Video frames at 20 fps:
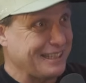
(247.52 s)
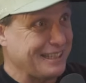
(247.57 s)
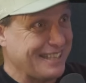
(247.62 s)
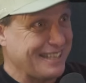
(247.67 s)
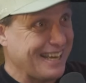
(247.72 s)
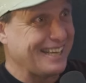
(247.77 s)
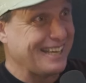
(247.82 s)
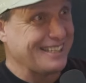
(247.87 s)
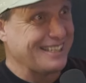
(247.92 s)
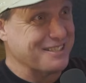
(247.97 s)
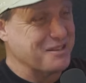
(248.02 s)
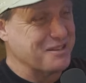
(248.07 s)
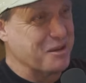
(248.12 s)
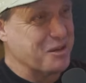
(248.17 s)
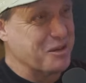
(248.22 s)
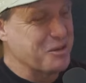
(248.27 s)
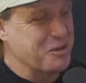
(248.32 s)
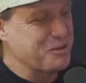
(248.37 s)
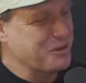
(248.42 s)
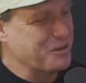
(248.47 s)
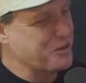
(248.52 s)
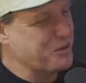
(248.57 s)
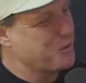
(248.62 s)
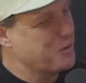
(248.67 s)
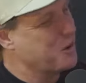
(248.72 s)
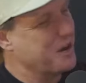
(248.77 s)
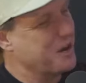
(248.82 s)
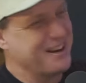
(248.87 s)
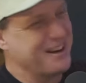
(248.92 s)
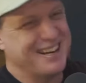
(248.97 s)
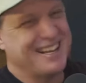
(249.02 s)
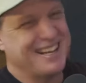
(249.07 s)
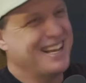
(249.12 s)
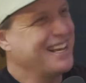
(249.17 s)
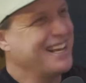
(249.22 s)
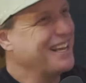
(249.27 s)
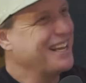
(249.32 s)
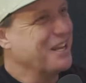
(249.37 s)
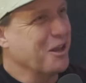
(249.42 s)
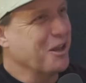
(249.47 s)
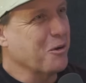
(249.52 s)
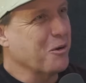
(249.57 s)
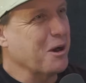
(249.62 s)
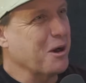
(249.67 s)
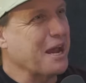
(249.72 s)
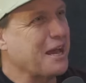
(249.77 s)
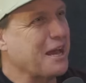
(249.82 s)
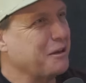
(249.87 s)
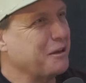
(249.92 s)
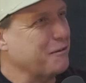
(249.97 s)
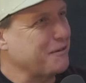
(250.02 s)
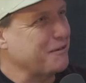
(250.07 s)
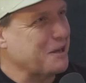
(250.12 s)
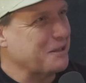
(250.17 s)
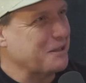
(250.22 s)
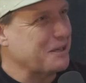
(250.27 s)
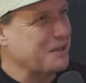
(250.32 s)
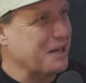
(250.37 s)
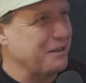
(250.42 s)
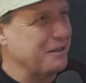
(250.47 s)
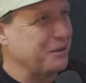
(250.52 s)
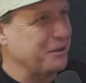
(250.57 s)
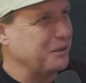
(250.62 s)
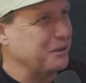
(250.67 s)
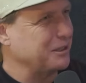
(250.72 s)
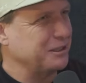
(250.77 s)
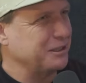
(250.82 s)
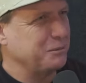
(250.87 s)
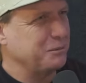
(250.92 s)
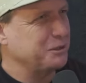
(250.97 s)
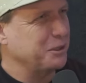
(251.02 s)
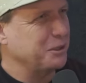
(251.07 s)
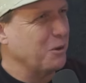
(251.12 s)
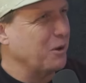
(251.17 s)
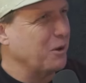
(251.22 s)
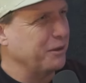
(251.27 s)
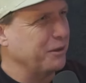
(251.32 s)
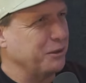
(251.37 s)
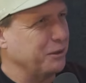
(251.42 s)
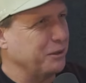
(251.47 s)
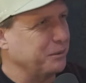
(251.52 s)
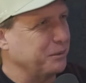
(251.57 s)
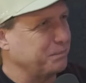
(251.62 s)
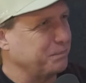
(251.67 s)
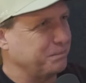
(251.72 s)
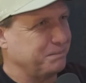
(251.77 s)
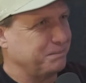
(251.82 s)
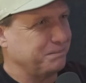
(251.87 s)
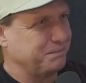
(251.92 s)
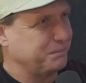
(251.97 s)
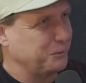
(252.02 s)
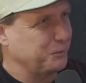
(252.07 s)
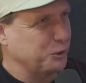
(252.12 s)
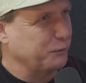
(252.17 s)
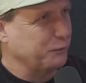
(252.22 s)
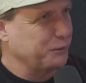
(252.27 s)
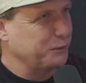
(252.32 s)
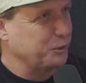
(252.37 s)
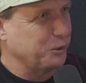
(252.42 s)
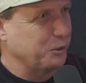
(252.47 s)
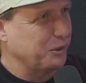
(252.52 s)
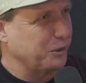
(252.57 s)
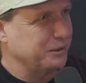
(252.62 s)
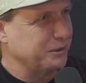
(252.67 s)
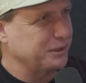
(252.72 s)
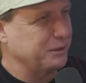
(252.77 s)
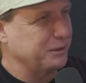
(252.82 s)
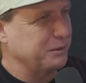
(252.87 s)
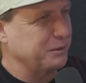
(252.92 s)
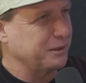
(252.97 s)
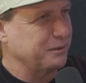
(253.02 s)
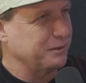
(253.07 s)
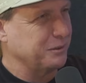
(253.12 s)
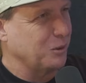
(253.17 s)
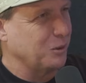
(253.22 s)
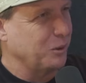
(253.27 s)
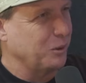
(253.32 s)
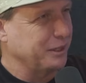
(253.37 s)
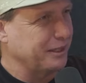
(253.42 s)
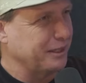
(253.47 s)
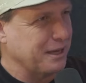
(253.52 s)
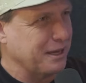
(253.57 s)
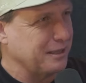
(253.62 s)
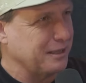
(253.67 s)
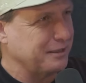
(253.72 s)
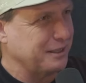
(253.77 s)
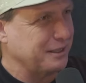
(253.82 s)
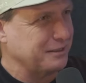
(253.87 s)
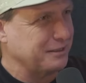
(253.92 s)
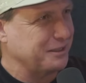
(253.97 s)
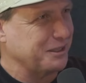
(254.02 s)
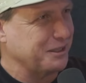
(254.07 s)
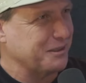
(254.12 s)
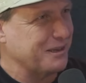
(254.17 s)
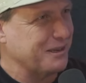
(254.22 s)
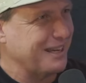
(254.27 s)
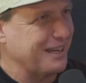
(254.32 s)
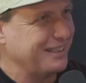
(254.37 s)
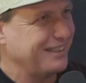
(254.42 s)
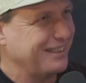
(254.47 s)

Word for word: days. So yeah. you were ahead of all the other, because there was no other surf tours that were holding contests here, right?